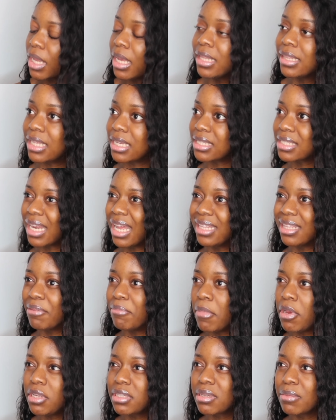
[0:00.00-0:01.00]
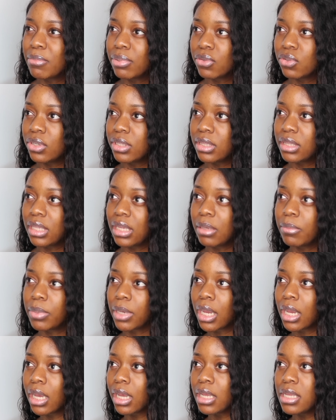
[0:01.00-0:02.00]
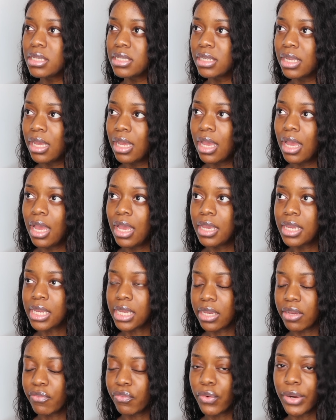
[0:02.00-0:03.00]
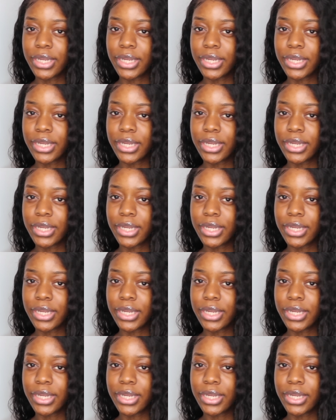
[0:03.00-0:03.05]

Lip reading: That's like the most important thing, because for